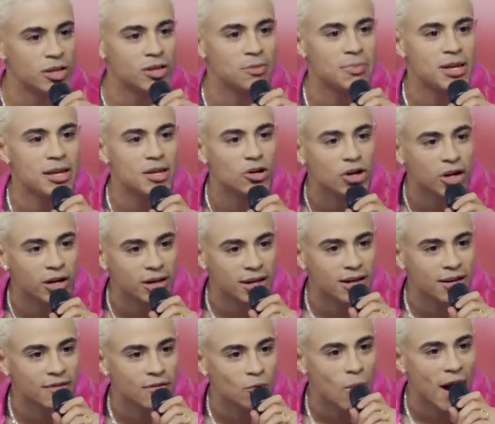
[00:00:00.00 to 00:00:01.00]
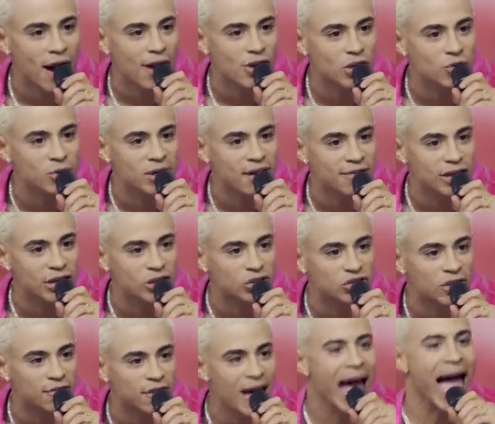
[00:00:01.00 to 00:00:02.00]
what do you mean you're going to give? Why are you giving
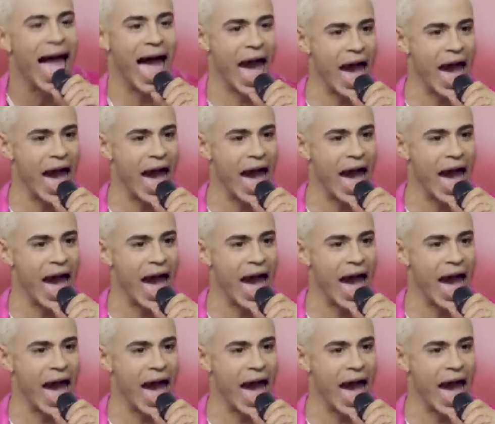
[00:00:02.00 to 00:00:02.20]
your stuff?